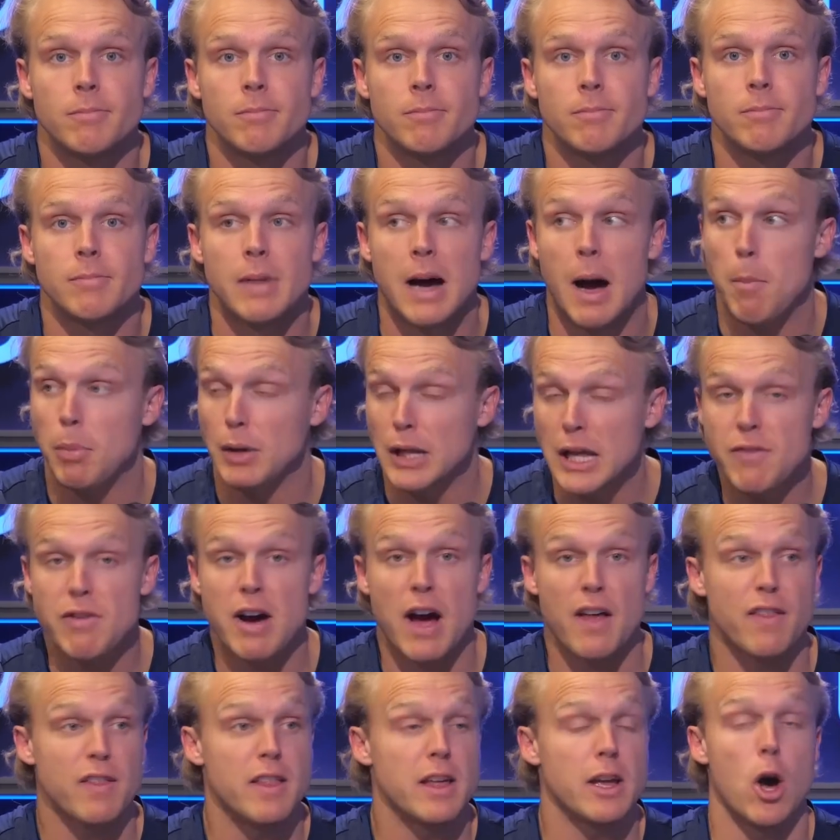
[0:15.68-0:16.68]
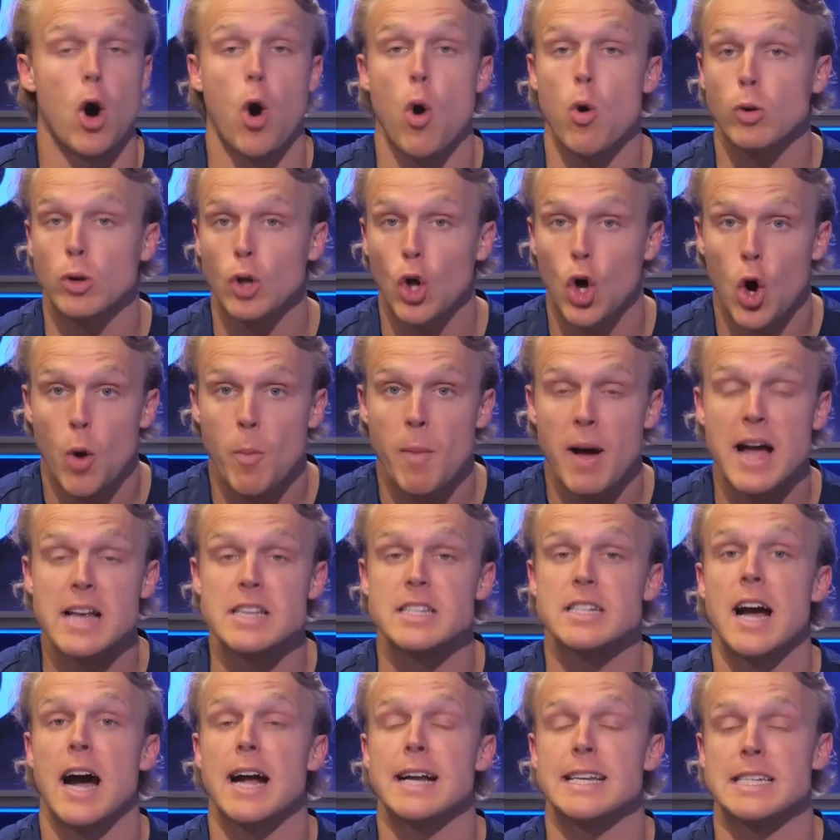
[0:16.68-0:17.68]
I think Oklahoma has
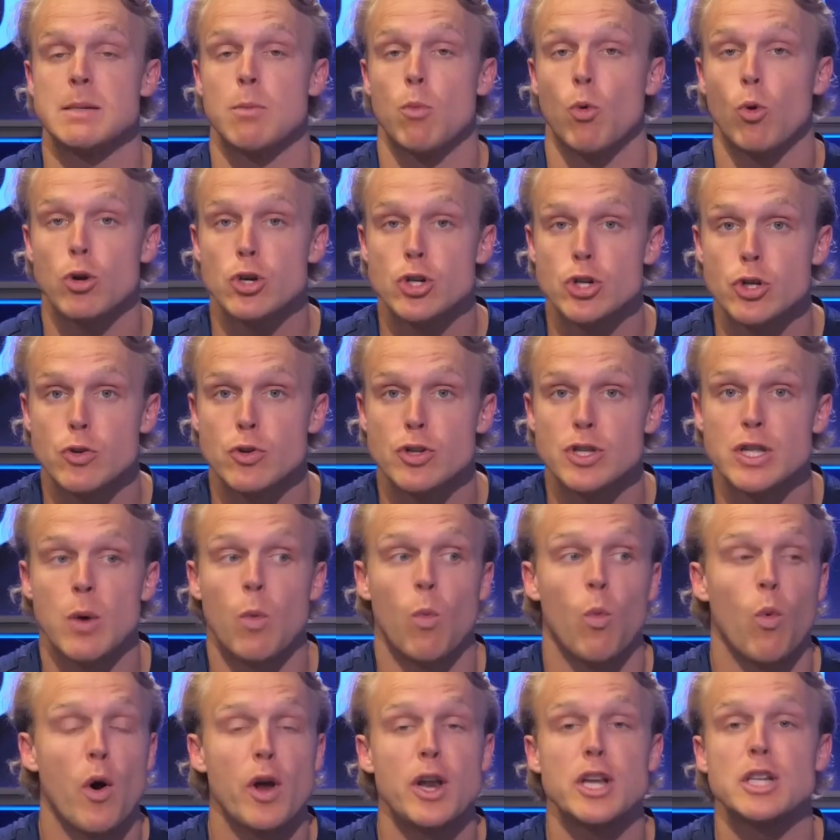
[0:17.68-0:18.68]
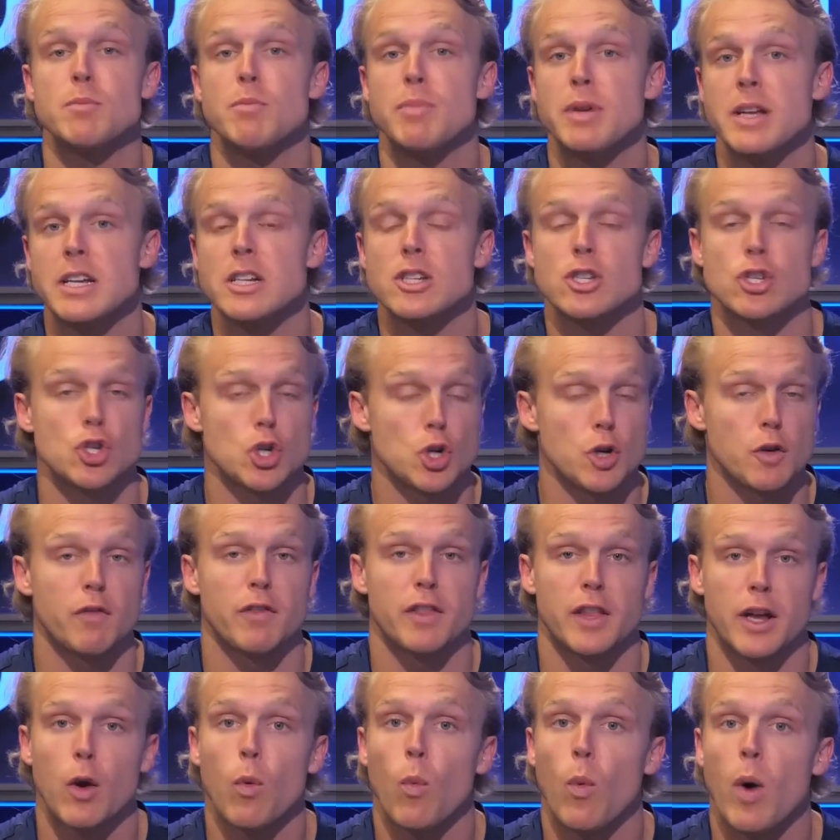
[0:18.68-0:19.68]
got some more juice than what is being served
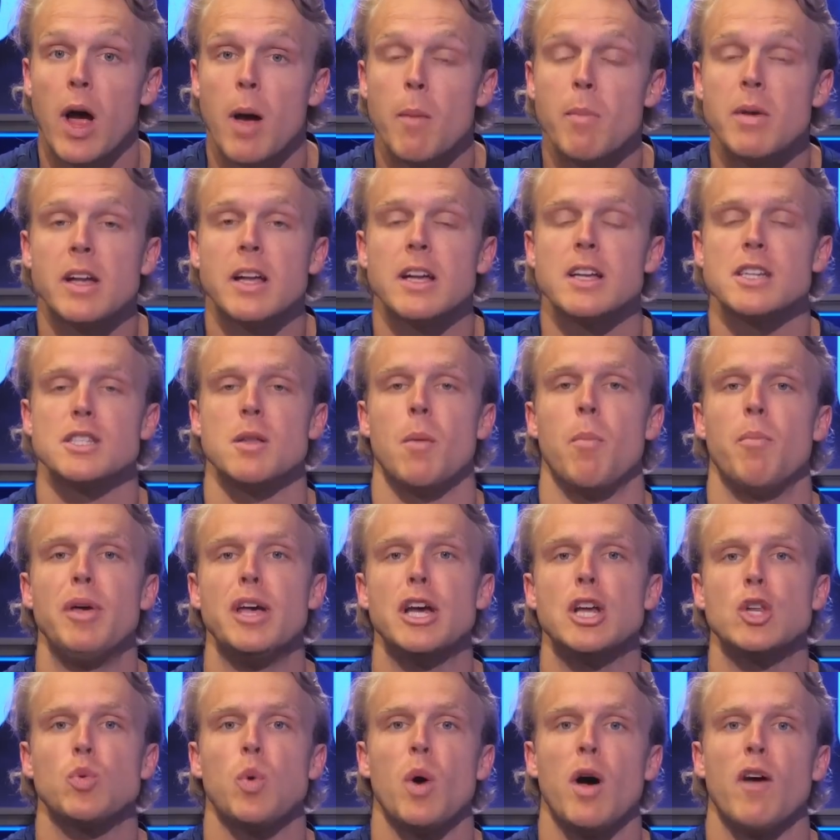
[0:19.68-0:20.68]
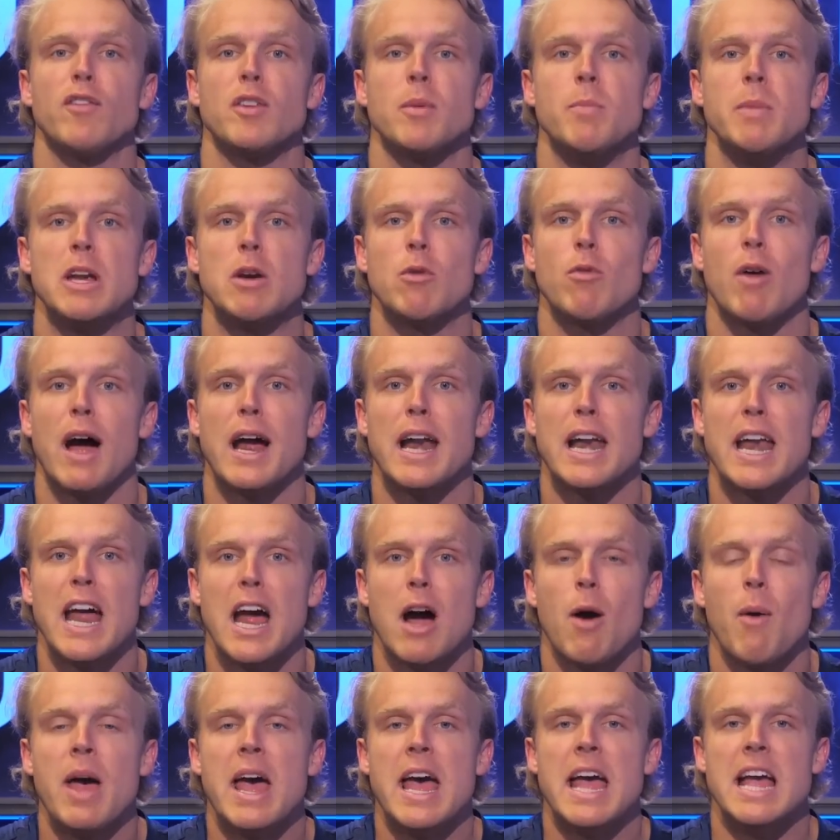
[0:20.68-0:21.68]
their way, because the Big 12 to me right
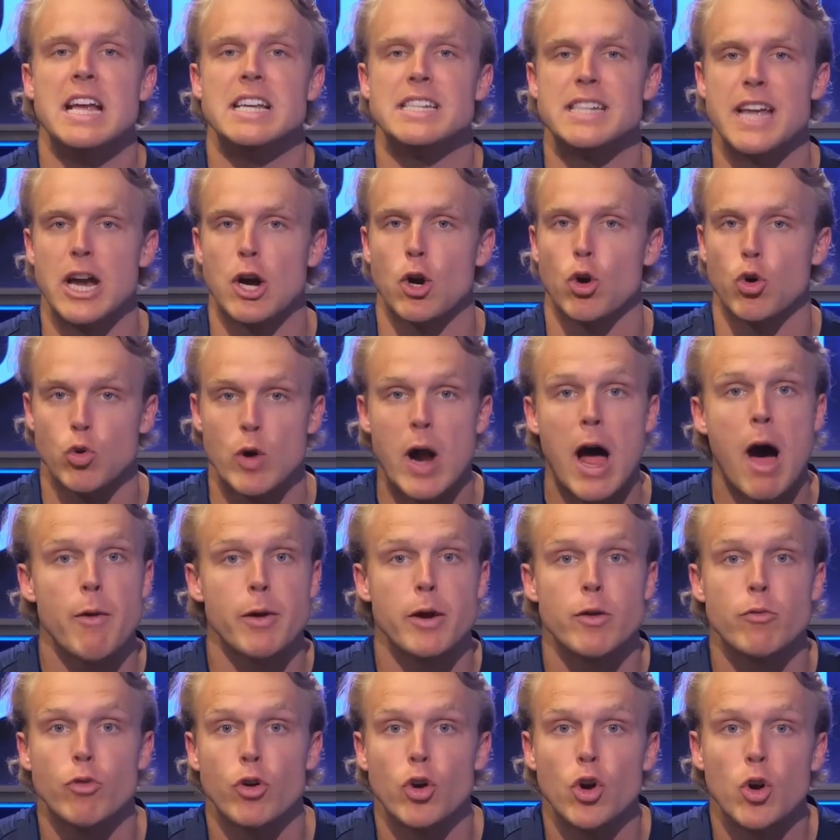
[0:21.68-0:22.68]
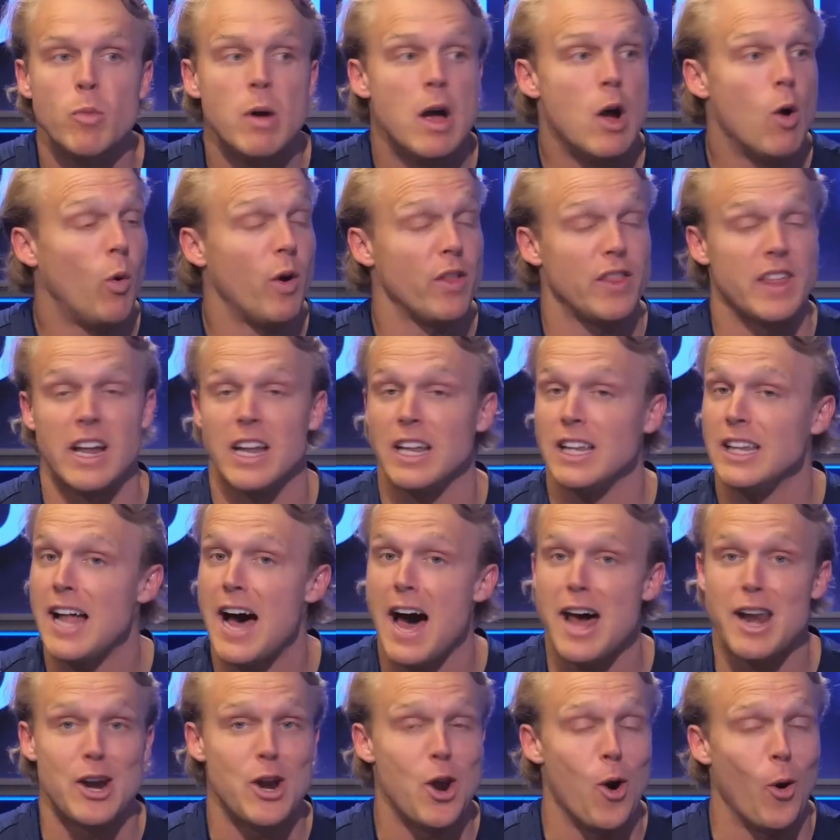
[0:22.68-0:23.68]
now is a crowded room with a
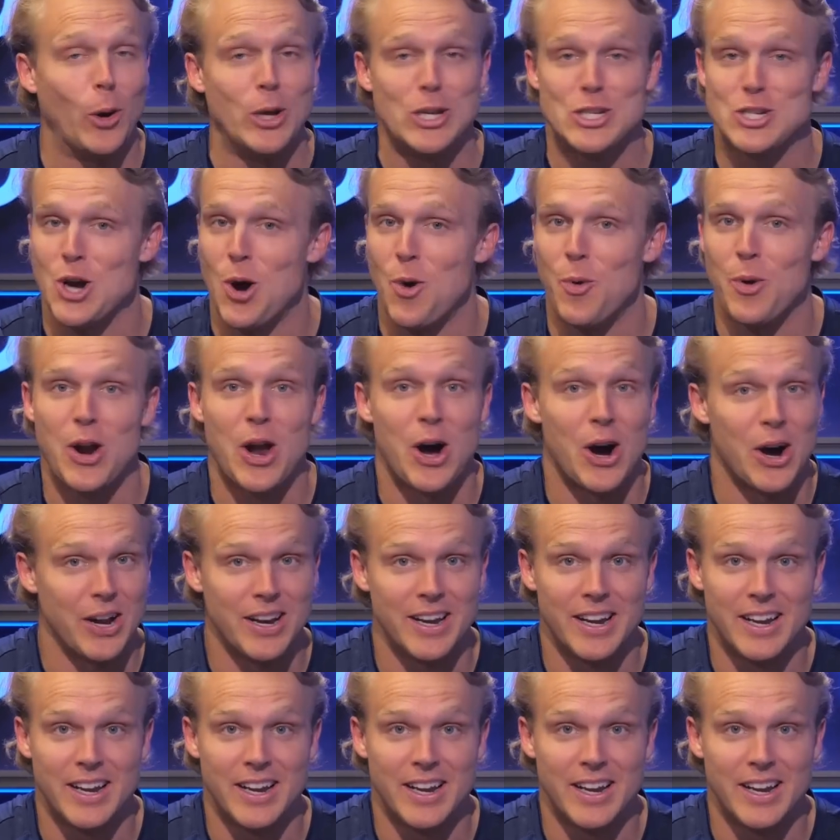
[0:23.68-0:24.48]
lot of noise going on.